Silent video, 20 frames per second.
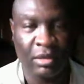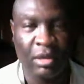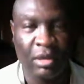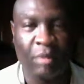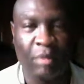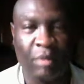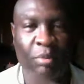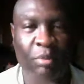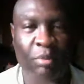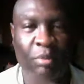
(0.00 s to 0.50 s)

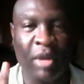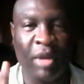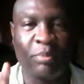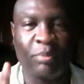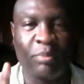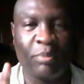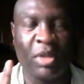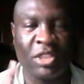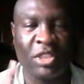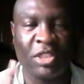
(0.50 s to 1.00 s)
but
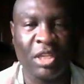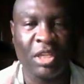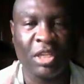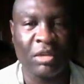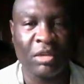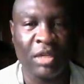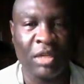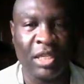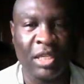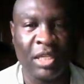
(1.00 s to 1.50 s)

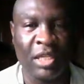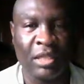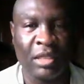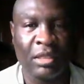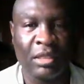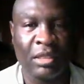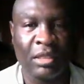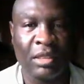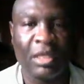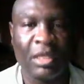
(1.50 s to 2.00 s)
particularly
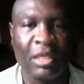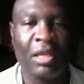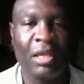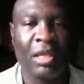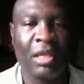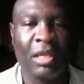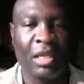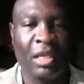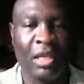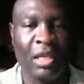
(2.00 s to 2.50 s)

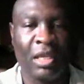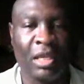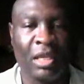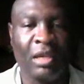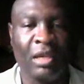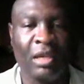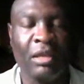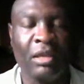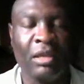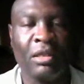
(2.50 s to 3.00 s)

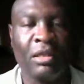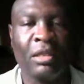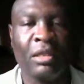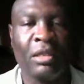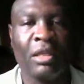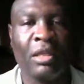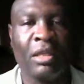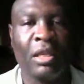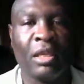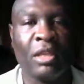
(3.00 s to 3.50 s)
here
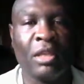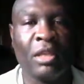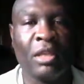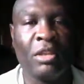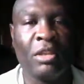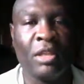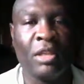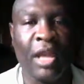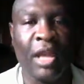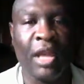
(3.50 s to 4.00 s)
in the
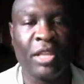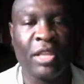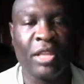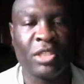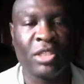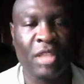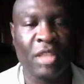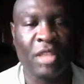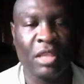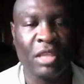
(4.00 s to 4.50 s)
United
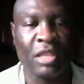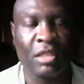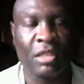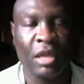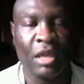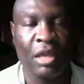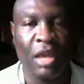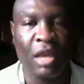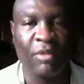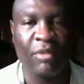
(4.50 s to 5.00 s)
States
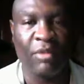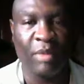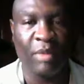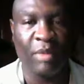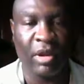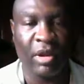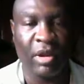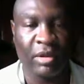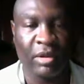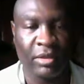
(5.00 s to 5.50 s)
of
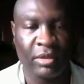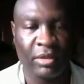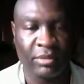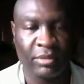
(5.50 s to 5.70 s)
America.